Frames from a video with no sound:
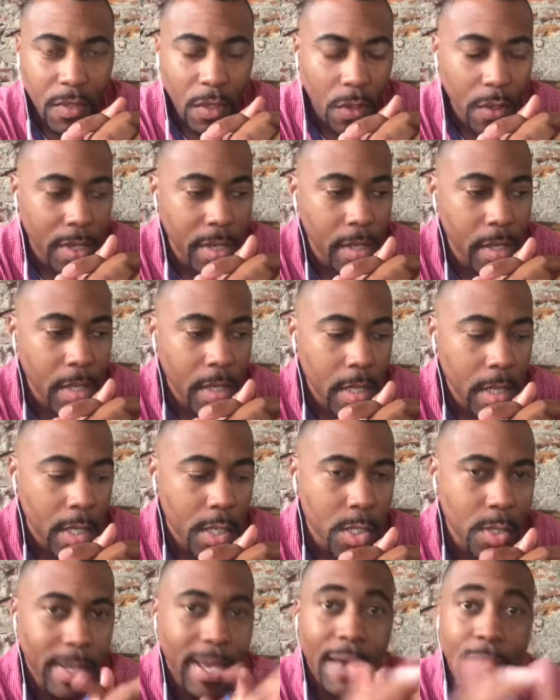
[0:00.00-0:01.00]
All right.
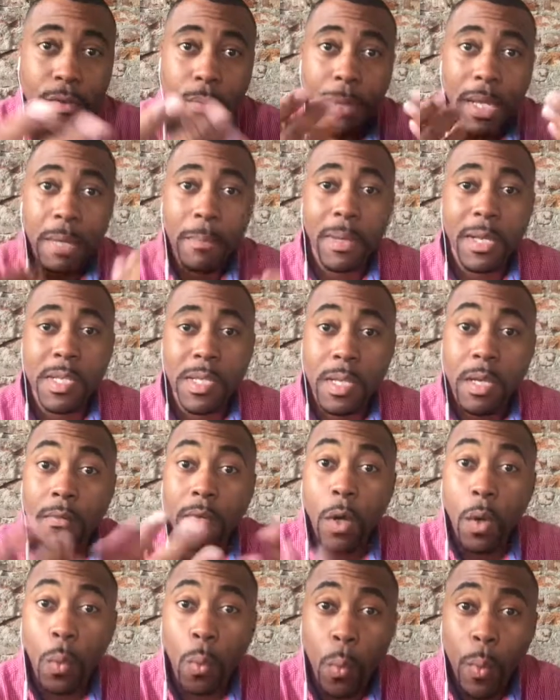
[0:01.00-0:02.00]
So having made
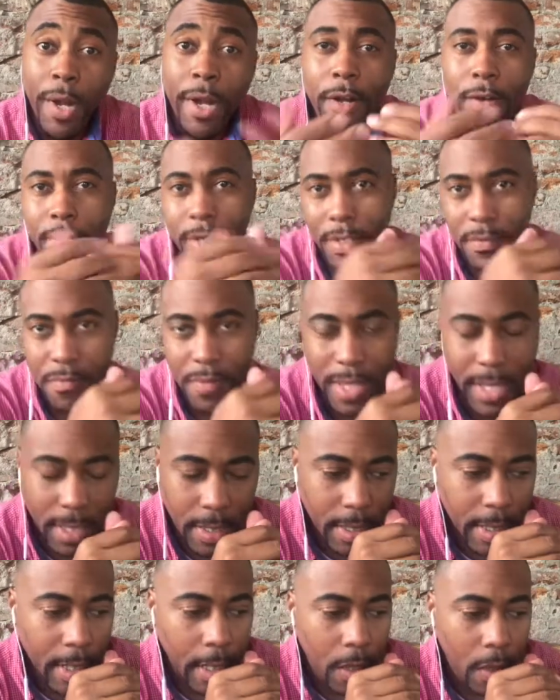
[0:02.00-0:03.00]
myself aware of that
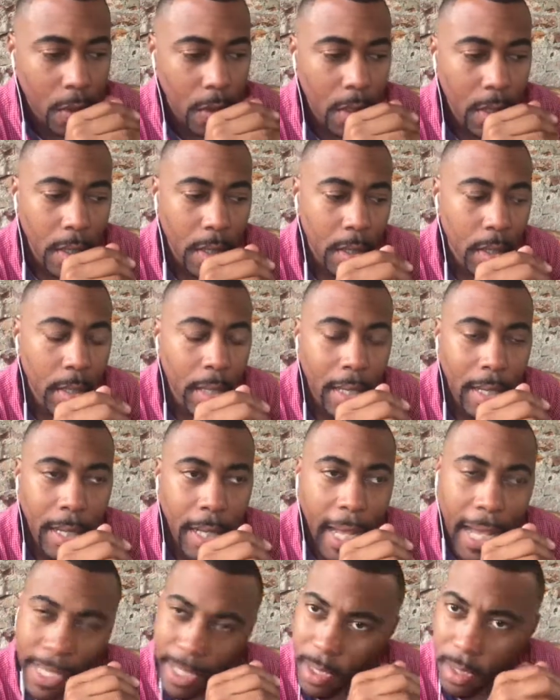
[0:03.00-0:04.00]
now,
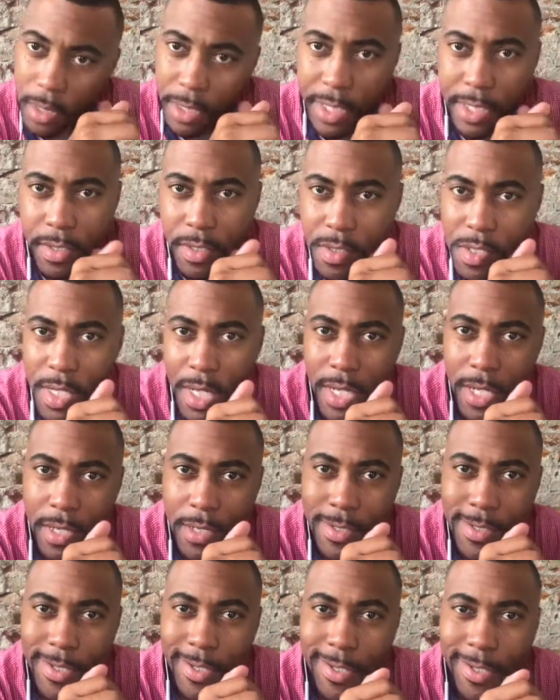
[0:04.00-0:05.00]
I can lead to
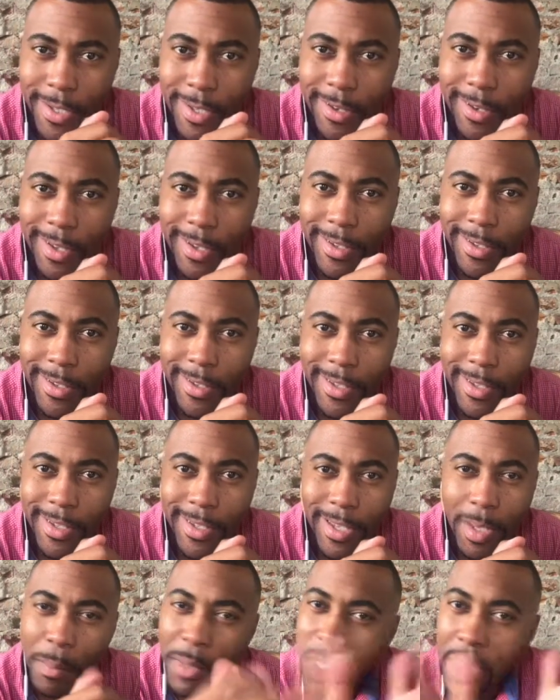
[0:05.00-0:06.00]
change.
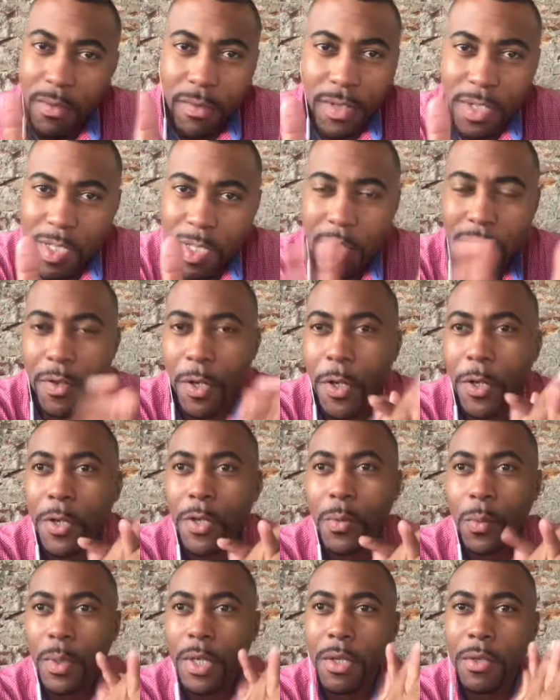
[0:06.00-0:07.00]
And many of us have heard,
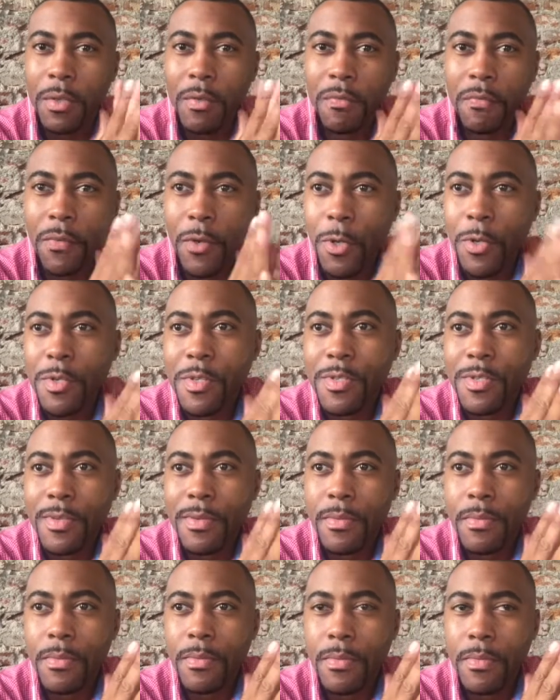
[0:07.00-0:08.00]
well, the first
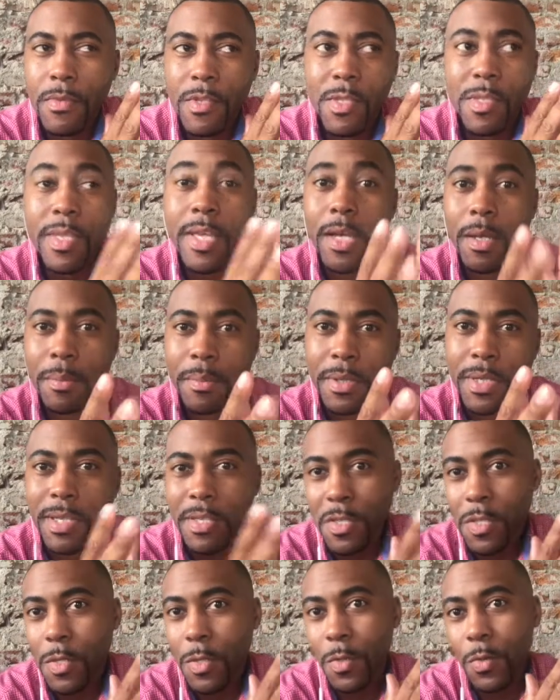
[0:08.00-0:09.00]
step
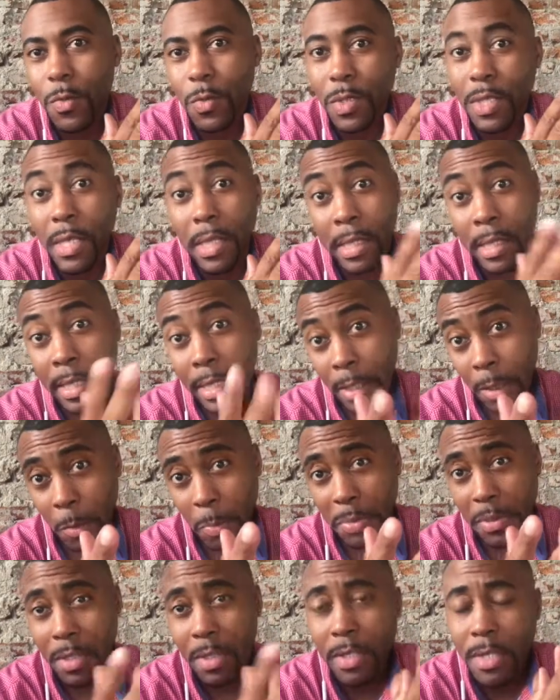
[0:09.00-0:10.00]
into getting help
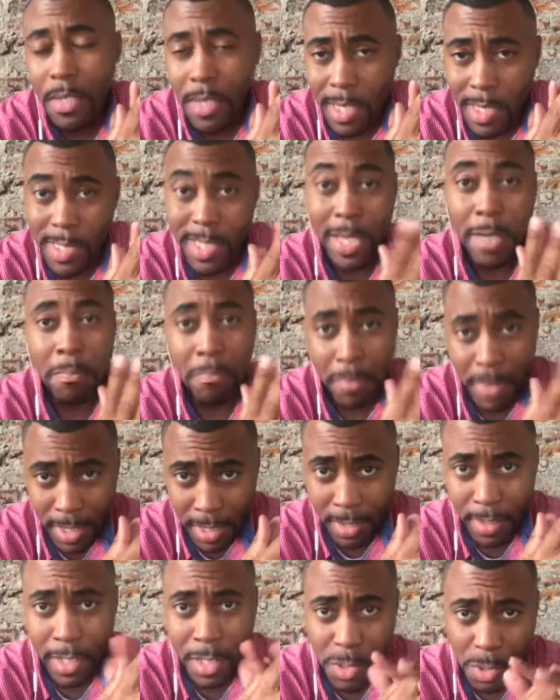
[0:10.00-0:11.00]
is
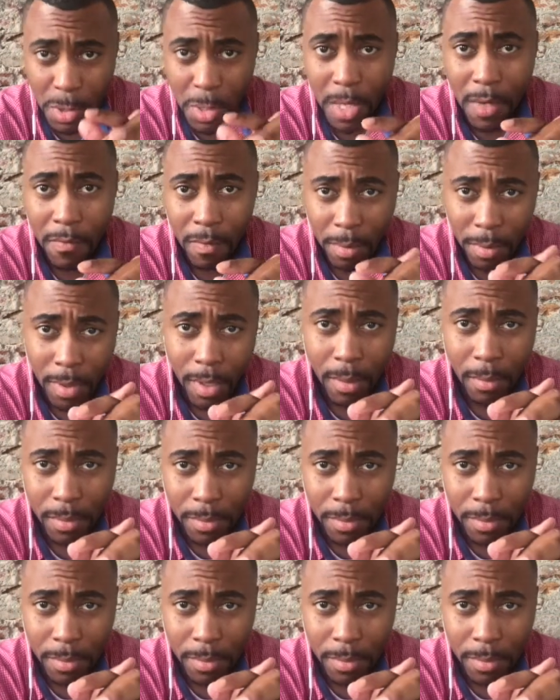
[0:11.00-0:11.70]
admitting that you have a problem.